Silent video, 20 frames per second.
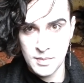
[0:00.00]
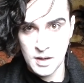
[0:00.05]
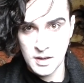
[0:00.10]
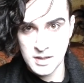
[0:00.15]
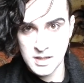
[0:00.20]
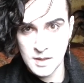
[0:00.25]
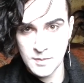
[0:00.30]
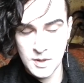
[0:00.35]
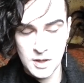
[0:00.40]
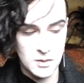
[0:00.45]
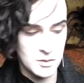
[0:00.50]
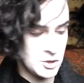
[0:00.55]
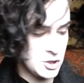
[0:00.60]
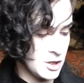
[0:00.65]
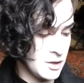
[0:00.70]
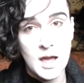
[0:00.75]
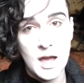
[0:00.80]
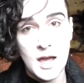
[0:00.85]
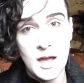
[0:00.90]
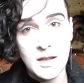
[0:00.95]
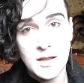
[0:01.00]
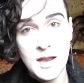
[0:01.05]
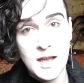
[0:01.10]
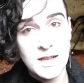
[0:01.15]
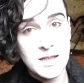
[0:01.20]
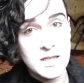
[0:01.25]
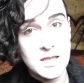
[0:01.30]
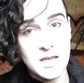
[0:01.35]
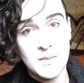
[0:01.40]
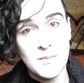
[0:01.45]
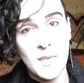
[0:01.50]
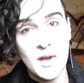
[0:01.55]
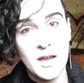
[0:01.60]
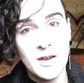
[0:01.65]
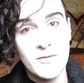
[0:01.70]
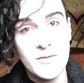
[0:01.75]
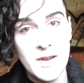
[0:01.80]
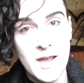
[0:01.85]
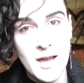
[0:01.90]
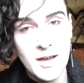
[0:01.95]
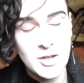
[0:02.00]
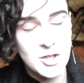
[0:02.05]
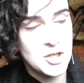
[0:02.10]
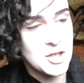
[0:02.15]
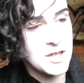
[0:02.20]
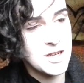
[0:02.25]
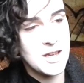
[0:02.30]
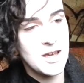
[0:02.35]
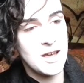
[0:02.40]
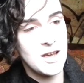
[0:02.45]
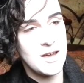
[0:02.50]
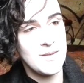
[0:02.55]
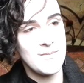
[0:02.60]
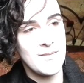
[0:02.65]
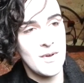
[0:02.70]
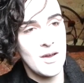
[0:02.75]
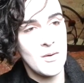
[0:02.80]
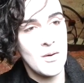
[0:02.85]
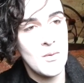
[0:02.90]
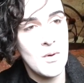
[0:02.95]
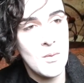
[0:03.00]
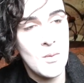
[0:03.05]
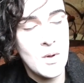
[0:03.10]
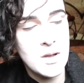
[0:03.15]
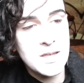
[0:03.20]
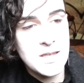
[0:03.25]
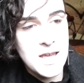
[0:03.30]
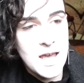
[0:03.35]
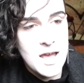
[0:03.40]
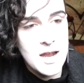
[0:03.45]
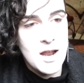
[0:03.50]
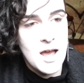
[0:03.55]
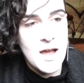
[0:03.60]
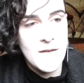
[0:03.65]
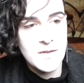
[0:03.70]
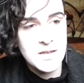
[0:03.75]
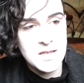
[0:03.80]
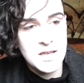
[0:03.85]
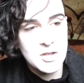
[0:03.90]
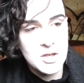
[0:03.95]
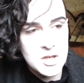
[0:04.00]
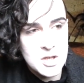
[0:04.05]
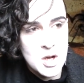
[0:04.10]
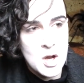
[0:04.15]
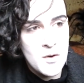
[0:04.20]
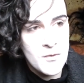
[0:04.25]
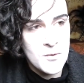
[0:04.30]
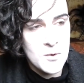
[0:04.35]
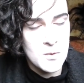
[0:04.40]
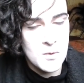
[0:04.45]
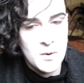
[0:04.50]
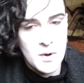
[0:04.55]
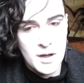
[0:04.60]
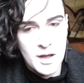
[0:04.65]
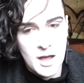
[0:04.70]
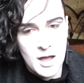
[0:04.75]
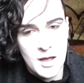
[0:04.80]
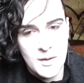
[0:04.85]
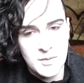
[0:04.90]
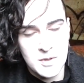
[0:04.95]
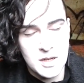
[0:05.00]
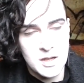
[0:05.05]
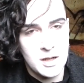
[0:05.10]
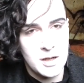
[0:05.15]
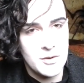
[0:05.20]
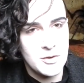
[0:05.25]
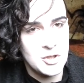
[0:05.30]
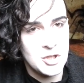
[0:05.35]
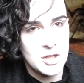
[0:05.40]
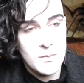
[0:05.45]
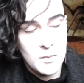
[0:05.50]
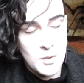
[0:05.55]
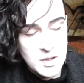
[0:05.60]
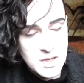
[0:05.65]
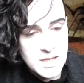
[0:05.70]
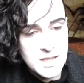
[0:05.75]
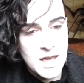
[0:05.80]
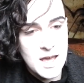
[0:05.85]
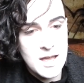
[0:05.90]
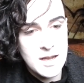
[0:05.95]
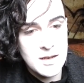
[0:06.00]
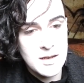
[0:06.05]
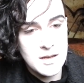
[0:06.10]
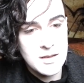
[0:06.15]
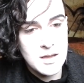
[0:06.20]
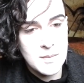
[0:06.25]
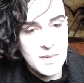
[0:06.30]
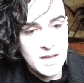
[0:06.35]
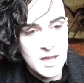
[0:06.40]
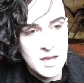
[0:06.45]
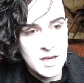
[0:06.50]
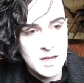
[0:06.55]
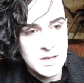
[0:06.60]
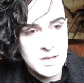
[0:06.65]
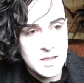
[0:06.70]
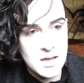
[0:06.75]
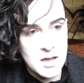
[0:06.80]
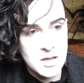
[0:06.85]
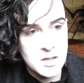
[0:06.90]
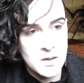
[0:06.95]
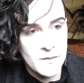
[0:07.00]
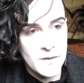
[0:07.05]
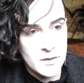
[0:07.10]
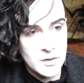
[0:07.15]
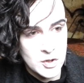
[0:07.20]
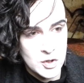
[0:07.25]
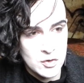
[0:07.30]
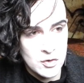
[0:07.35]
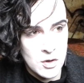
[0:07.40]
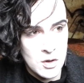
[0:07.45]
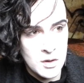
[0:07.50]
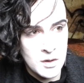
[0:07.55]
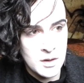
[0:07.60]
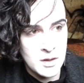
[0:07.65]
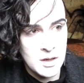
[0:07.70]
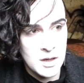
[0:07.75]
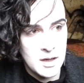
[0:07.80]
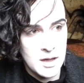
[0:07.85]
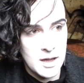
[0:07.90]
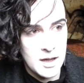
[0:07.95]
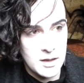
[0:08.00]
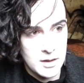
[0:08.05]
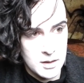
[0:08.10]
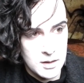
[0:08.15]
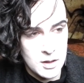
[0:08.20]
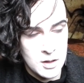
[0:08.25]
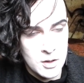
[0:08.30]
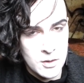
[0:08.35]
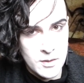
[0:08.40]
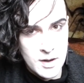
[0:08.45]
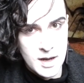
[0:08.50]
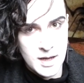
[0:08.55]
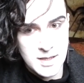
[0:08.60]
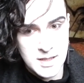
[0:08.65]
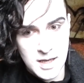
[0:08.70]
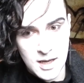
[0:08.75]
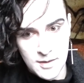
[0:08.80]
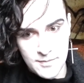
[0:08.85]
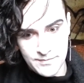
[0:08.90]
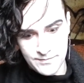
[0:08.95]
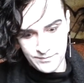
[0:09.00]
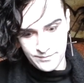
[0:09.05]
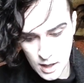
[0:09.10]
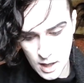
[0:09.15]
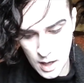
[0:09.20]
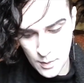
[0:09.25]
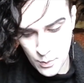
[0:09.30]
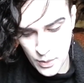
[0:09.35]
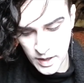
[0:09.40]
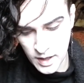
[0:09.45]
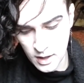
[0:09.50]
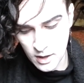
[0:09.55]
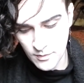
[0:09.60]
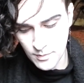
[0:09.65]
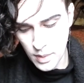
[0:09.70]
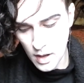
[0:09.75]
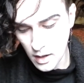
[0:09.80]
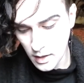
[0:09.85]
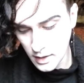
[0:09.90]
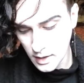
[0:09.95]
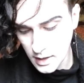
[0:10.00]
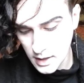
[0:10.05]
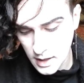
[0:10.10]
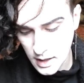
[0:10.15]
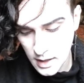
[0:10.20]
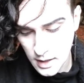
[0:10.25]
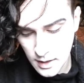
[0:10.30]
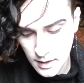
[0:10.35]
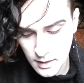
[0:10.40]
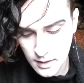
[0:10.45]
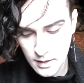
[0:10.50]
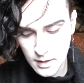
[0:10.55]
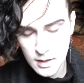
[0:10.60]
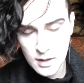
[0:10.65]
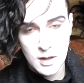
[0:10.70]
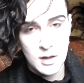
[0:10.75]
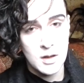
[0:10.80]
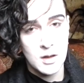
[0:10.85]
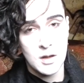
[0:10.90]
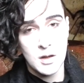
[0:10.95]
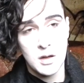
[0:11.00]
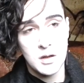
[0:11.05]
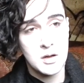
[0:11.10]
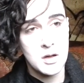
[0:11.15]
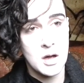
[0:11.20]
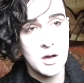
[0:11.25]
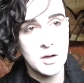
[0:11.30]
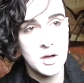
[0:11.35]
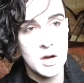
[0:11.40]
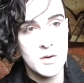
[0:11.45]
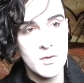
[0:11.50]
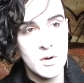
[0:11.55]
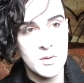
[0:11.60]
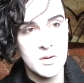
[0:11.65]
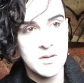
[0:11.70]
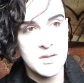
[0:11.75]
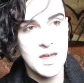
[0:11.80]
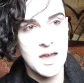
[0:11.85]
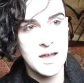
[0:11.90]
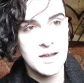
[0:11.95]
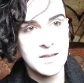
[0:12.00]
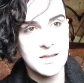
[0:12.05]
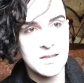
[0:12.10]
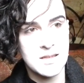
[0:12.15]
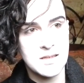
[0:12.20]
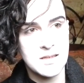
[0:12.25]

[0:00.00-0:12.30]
punk subculture. And that's my reaction. Once again, I have to say, just an overall conclusion. Once again, the beginning started off very strong. The correct upbringing of punk, can't go wrong with that.